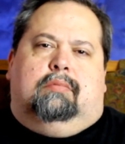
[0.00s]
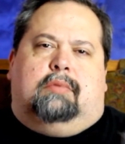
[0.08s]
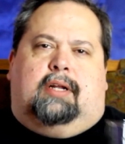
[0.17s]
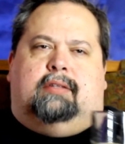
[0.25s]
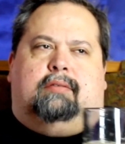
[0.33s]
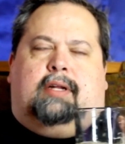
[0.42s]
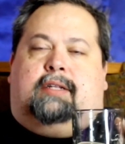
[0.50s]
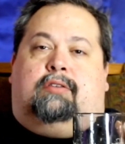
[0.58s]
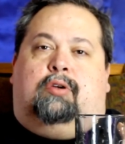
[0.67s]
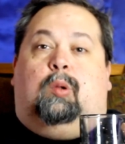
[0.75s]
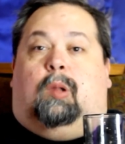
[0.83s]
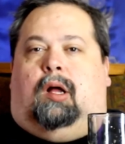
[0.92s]
Not, not
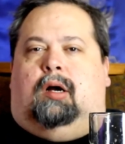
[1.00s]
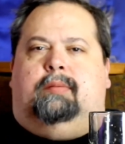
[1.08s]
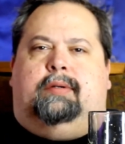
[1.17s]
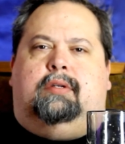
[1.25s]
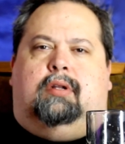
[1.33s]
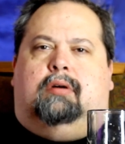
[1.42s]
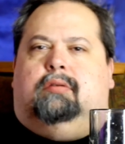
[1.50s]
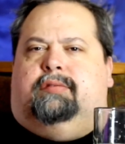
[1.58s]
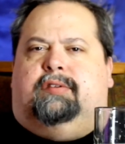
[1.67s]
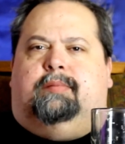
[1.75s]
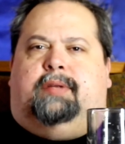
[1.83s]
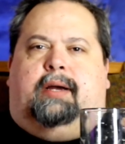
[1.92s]
too long, but you know,
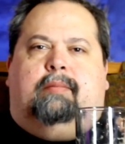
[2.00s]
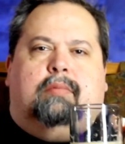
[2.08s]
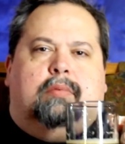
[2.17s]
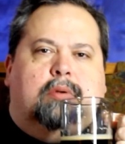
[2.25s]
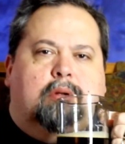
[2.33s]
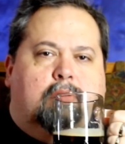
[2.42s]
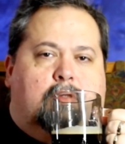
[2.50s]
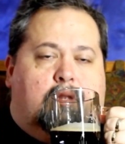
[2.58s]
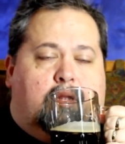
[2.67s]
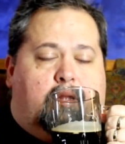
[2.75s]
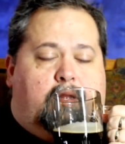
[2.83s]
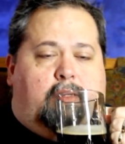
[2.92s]
some time.
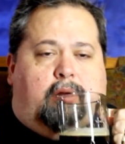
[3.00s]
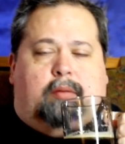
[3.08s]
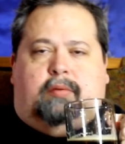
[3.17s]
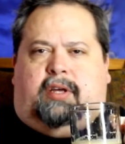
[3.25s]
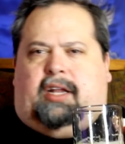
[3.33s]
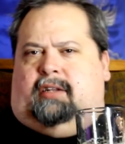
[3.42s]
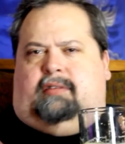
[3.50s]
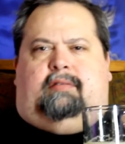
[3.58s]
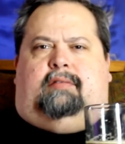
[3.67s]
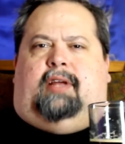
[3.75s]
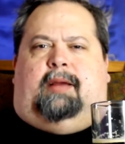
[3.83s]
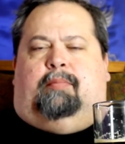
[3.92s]
Um, you got to
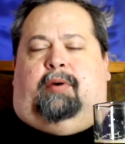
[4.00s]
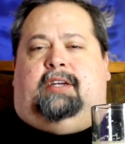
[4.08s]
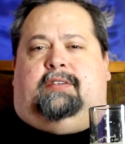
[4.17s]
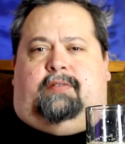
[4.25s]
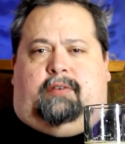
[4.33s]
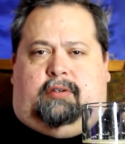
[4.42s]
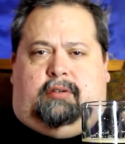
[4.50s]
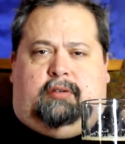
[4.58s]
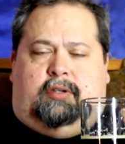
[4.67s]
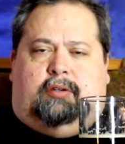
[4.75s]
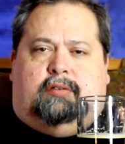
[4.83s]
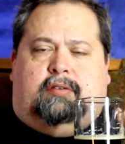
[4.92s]
take breaks for,
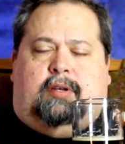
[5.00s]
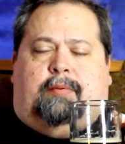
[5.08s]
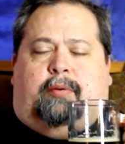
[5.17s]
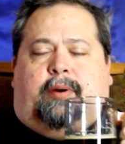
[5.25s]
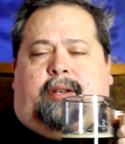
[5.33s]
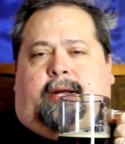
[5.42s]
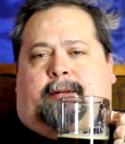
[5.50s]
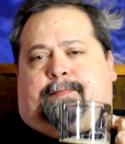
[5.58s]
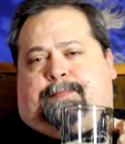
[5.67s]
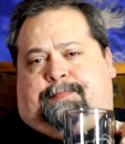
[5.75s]
you know, sleep and whatnot.